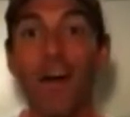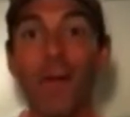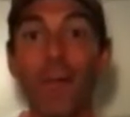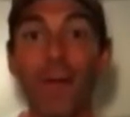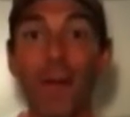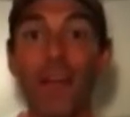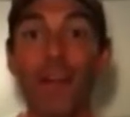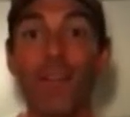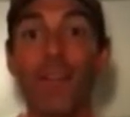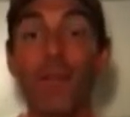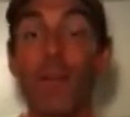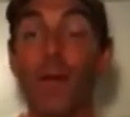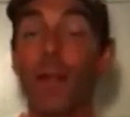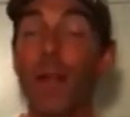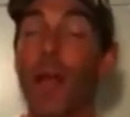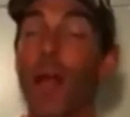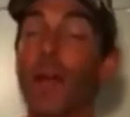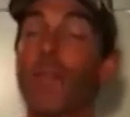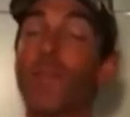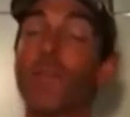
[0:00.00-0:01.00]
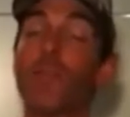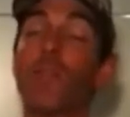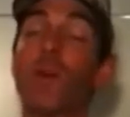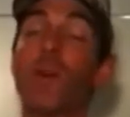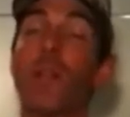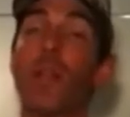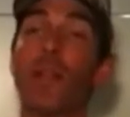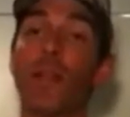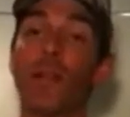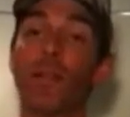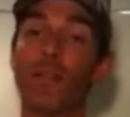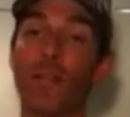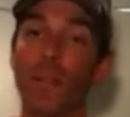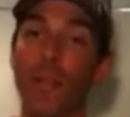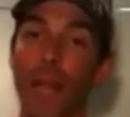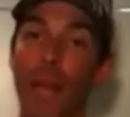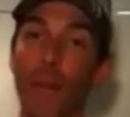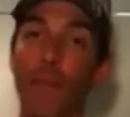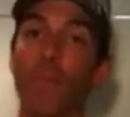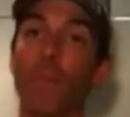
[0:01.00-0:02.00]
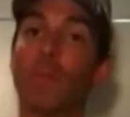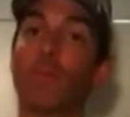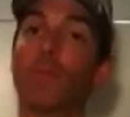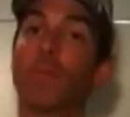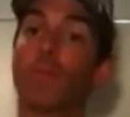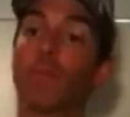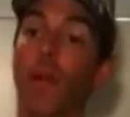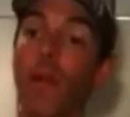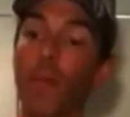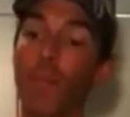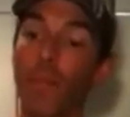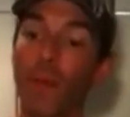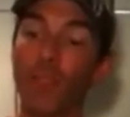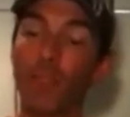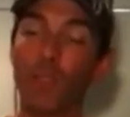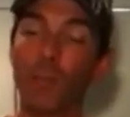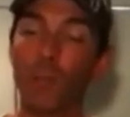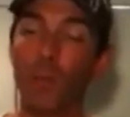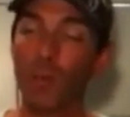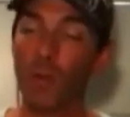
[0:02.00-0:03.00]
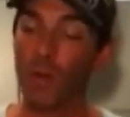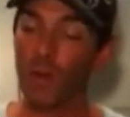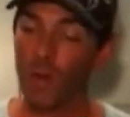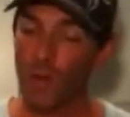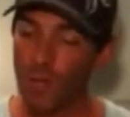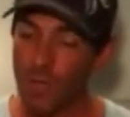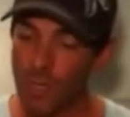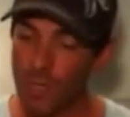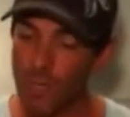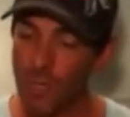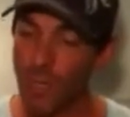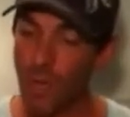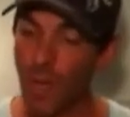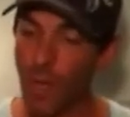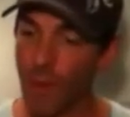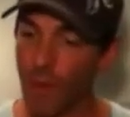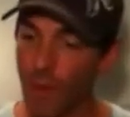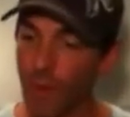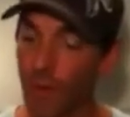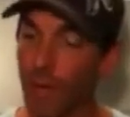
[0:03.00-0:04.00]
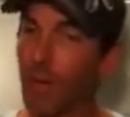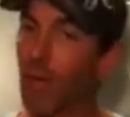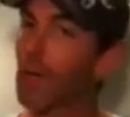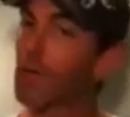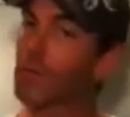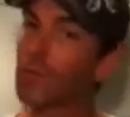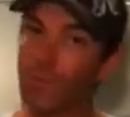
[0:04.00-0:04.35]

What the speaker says: Alright everyone, I've enjoyed a lovely nap. I'm much more together.